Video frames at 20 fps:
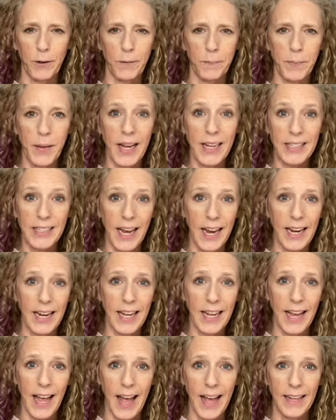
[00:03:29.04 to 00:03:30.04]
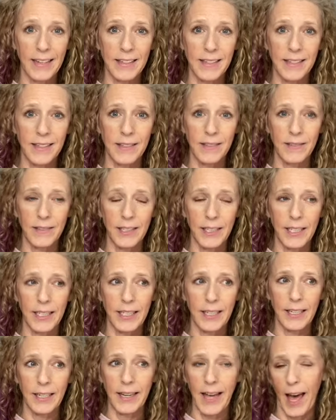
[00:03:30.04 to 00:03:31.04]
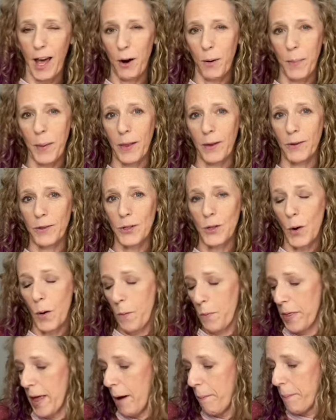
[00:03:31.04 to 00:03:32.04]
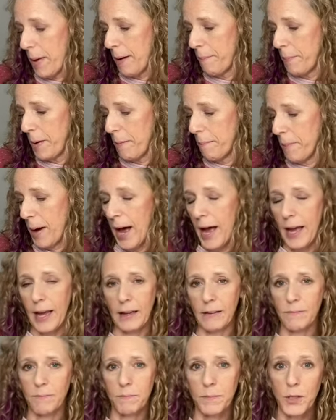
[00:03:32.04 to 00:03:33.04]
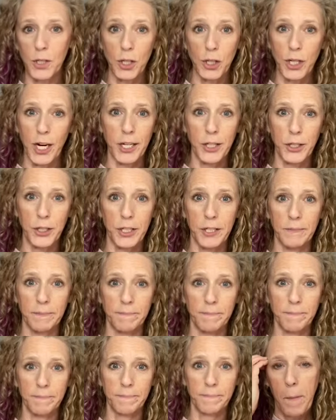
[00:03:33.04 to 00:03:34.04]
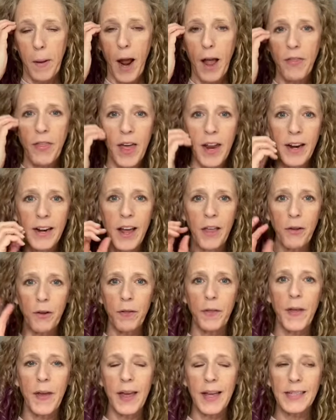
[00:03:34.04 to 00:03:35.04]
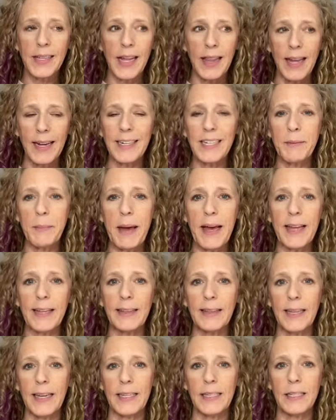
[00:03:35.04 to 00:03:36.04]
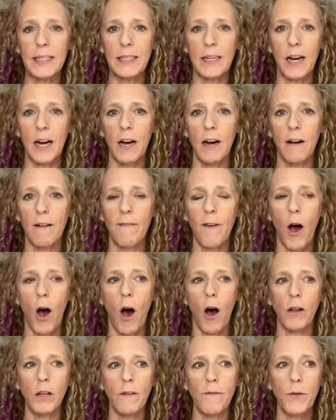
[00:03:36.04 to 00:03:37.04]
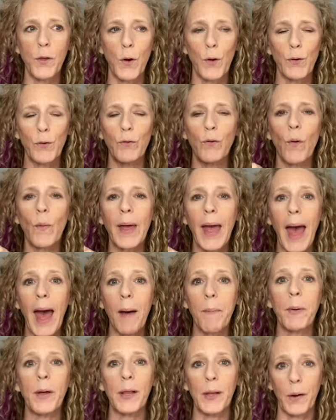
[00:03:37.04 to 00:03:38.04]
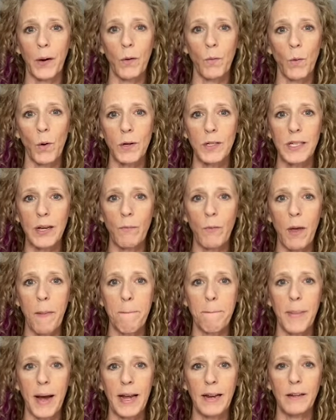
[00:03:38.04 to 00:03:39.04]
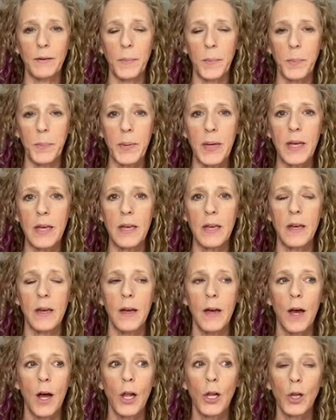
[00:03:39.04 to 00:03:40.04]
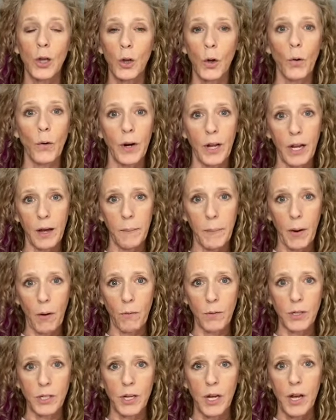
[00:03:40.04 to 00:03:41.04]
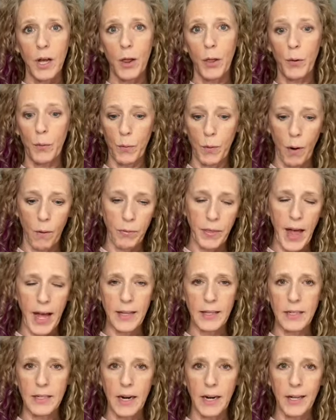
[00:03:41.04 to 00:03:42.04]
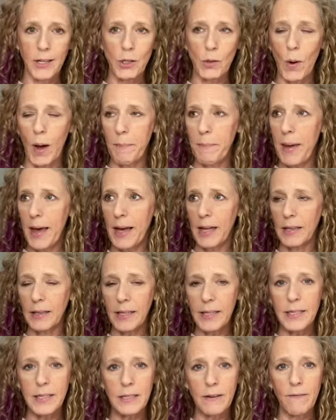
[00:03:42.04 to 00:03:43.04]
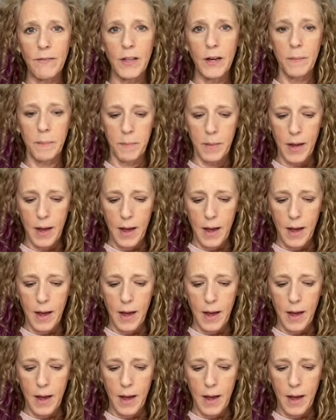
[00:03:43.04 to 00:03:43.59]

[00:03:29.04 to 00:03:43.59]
exciting as the caterpillar. So that might be my suggestion. And then another thing is I like to make a list of all of those vocabulary words that we might be learning about throughout that study. So I make a list of them.